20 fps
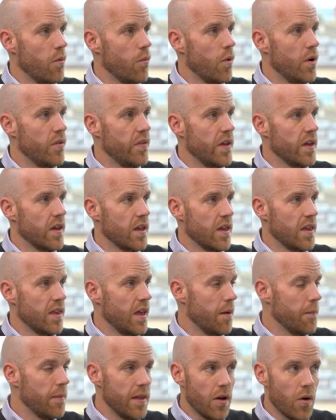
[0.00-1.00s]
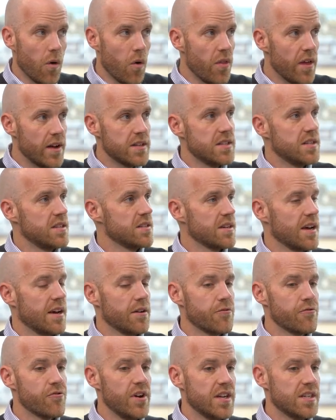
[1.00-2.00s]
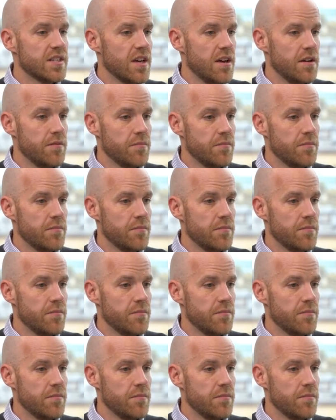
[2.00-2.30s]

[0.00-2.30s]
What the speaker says: when they get there. But all that is insider threat